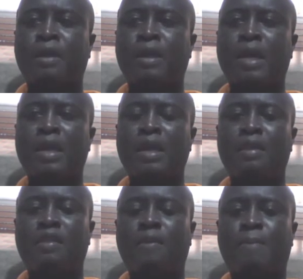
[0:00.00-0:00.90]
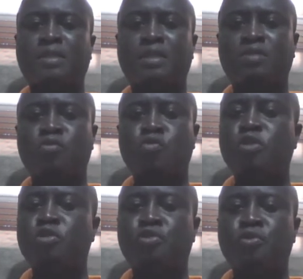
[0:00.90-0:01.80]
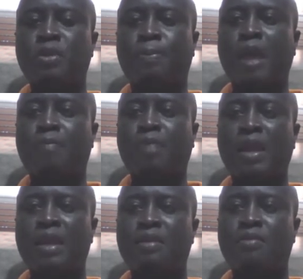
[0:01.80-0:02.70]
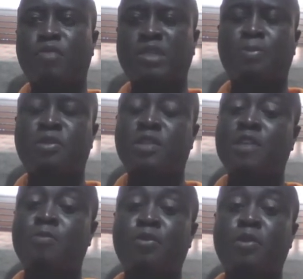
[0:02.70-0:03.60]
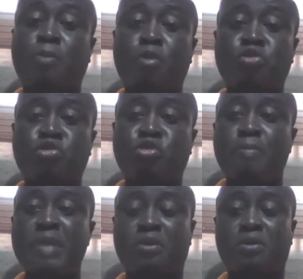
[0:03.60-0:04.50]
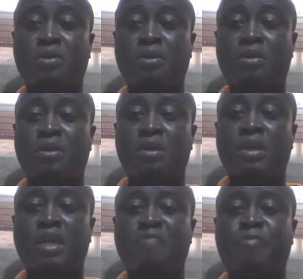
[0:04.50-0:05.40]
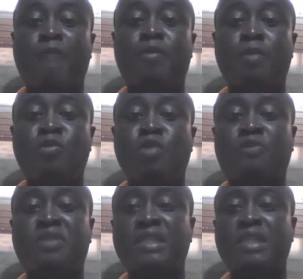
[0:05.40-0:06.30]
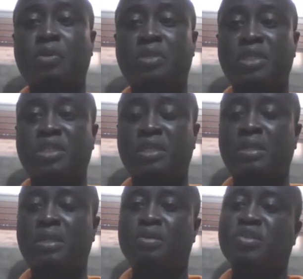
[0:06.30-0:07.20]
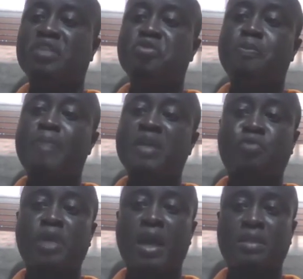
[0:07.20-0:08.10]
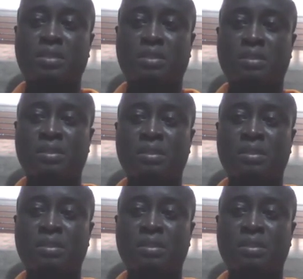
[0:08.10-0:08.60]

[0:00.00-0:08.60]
and then the person is going through the pipeline. For example, there has been a response to your mail, and probably maybe you have sent a quotation. You can use best regards.